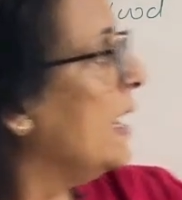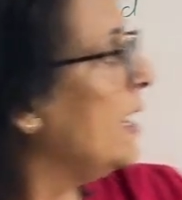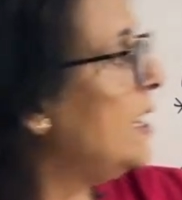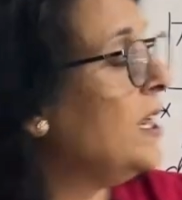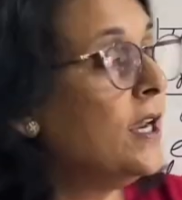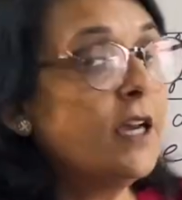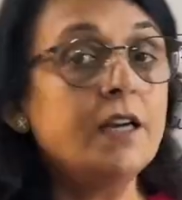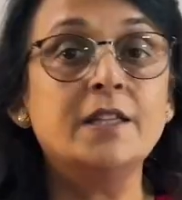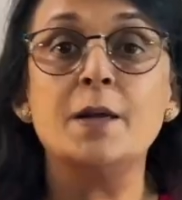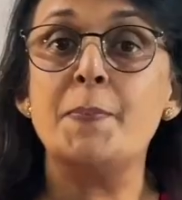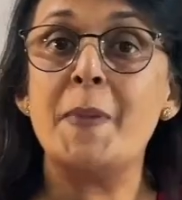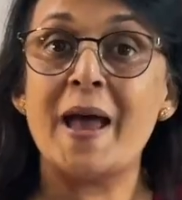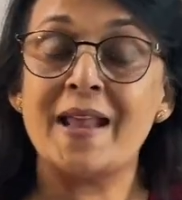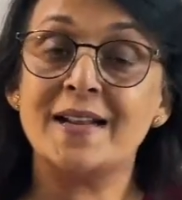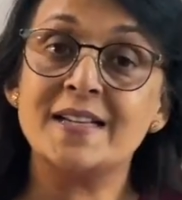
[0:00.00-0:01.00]
Here the
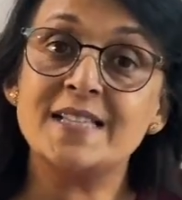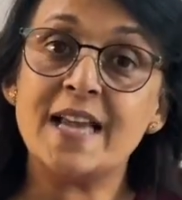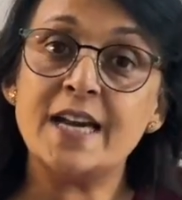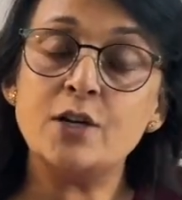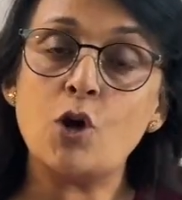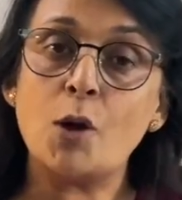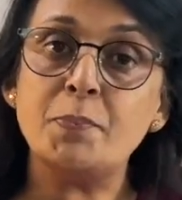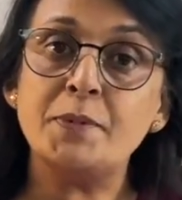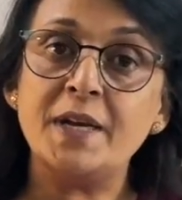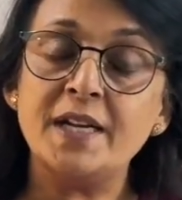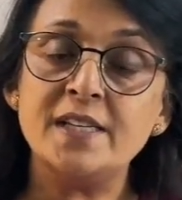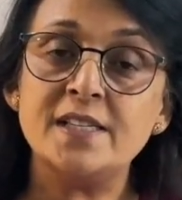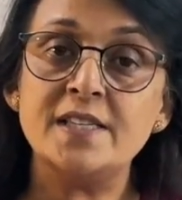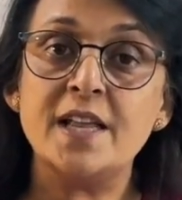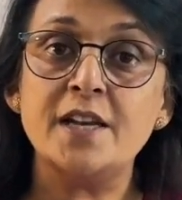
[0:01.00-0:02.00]
parasite
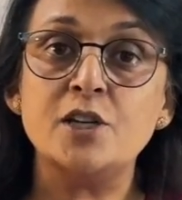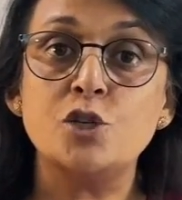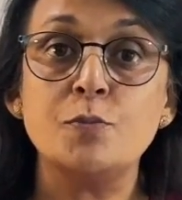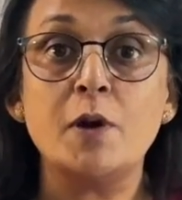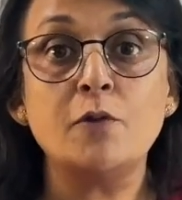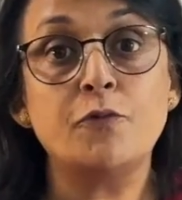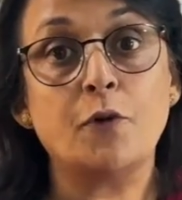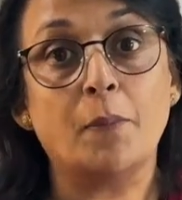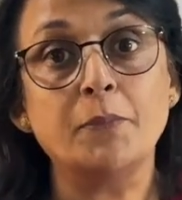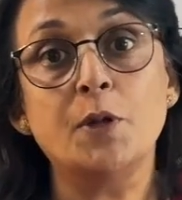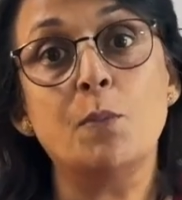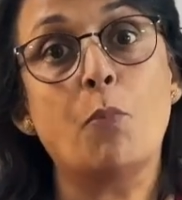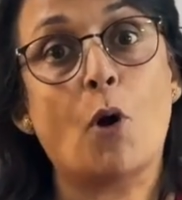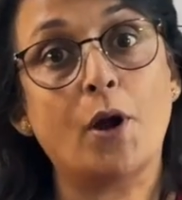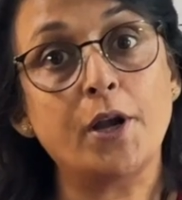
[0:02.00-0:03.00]
obtains nourishment from
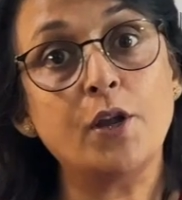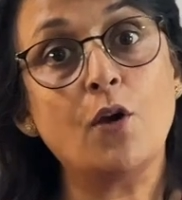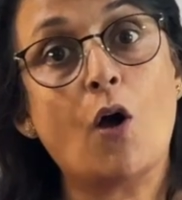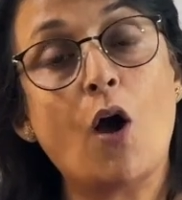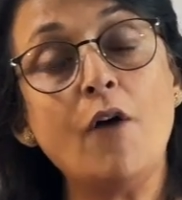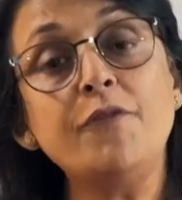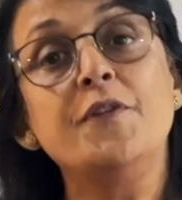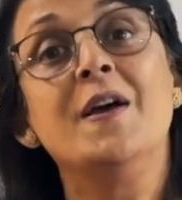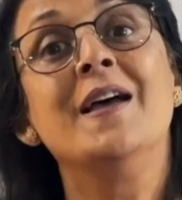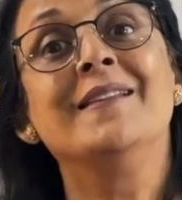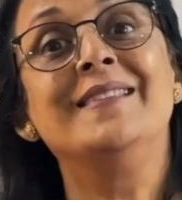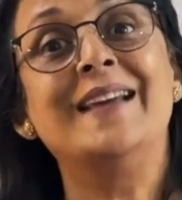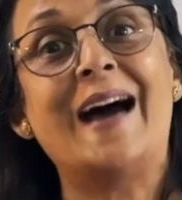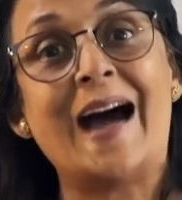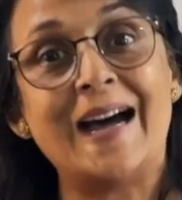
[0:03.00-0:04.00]
the body of
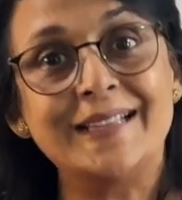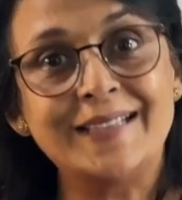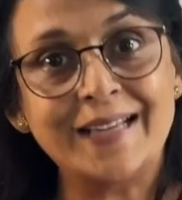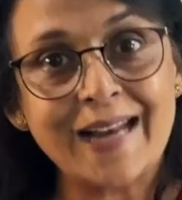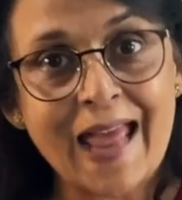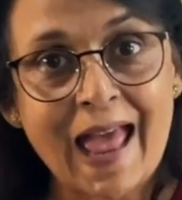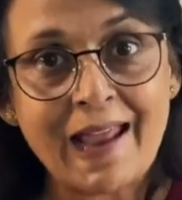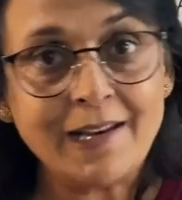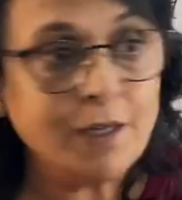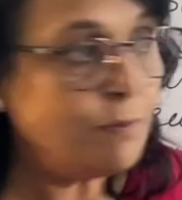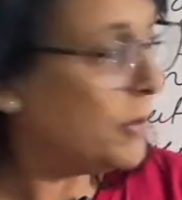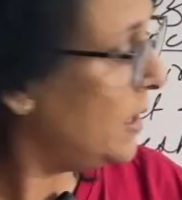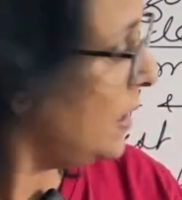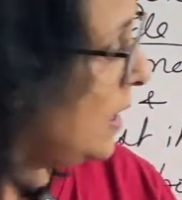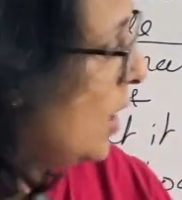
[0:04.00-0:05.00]
the other
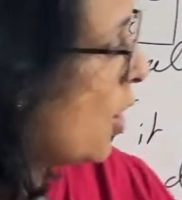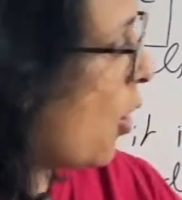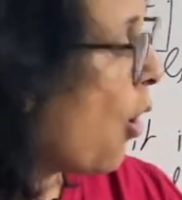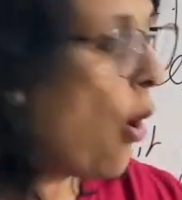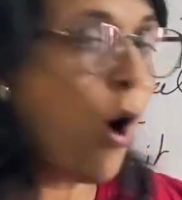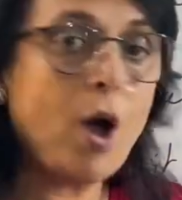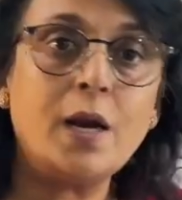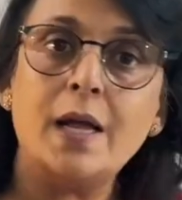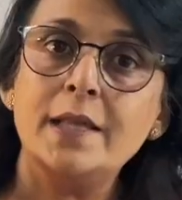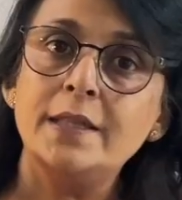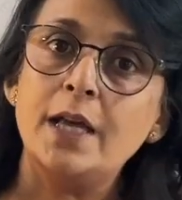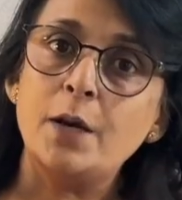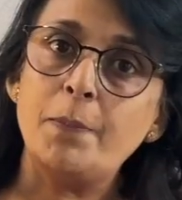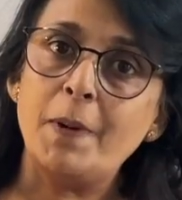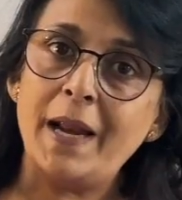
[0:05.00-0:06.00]
animal or
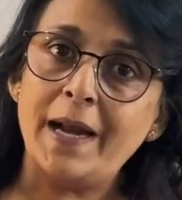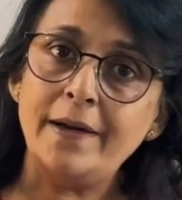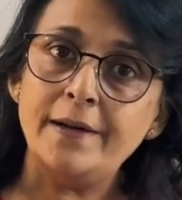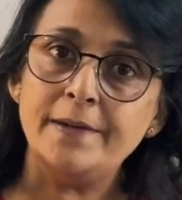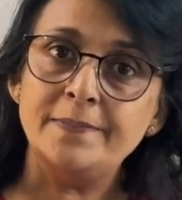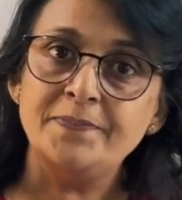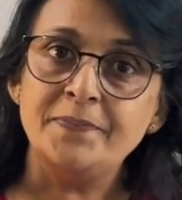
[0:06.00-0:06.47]
other plant.